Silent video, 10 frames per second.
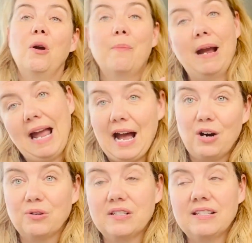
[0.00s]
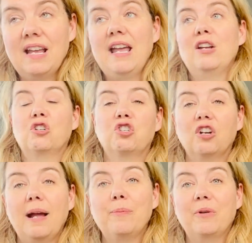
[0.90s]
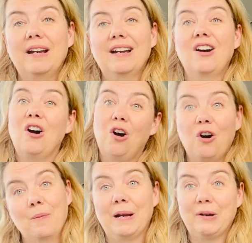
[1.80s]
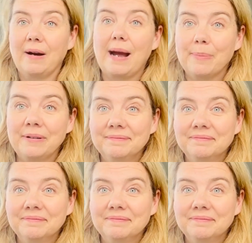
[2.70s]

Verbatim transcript: my house, and should I bring all my crap?